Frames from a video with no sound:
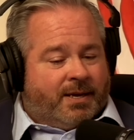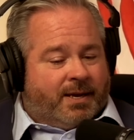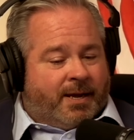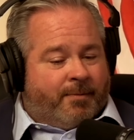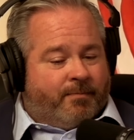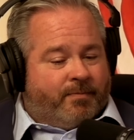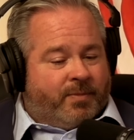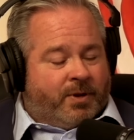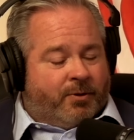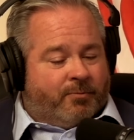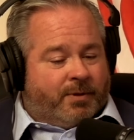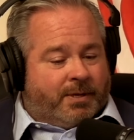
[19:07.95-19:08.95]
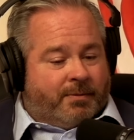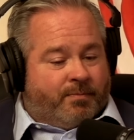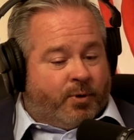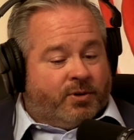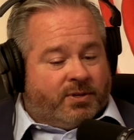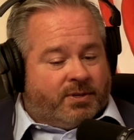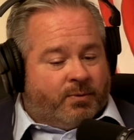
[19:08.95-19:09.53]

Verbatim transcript: um, you know, purchase.